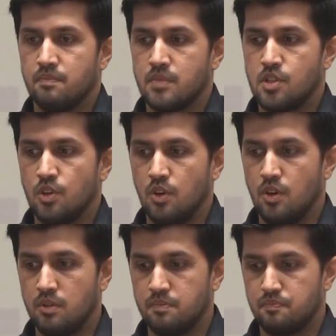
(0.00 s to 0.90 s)

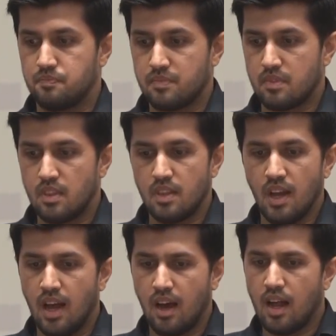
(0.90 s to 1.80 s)
So
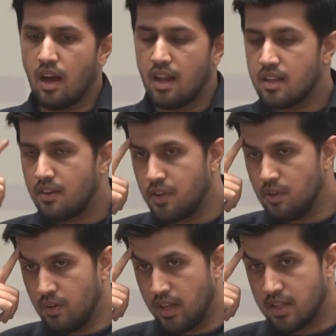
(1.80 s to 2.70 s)
I'll give
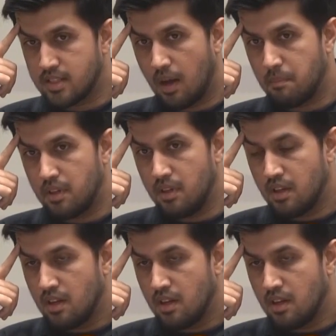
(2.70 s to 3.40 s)
you an example.